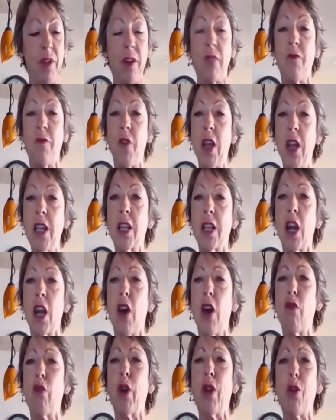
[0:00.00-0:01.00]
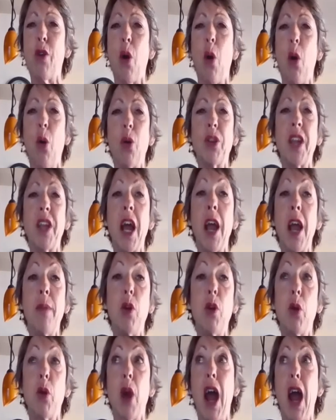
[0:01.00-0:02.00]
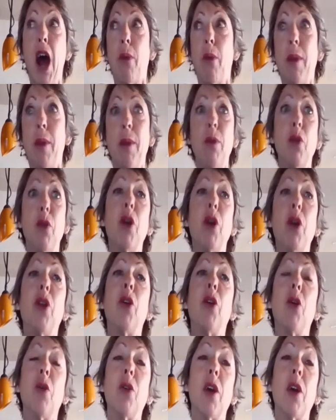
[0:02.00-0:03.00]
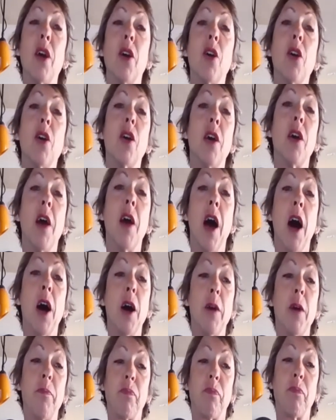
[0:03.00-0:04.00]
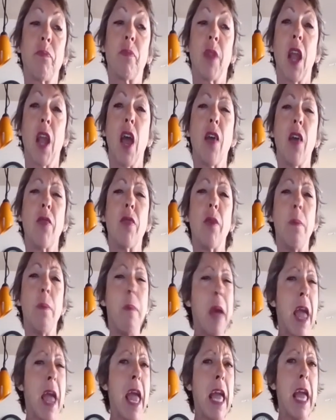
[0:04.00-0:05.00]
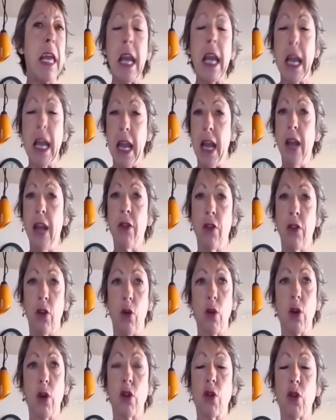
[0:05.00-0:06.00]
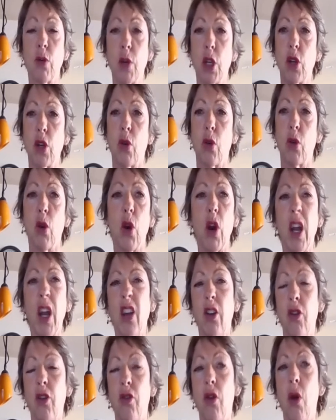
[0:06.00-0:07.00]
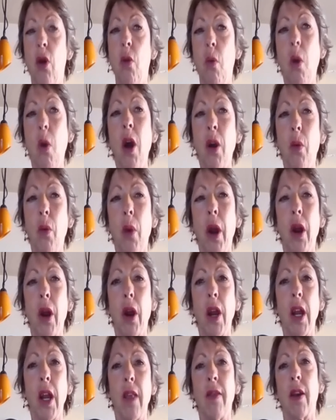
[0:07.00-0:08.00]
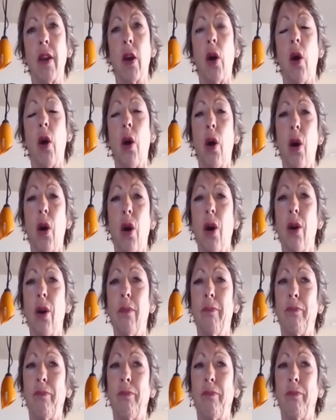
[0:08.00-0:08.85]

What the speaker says: face covering the whole time you're out. Maybe you're going to go to the bank and the grocery store and you don't want to wear it in the car.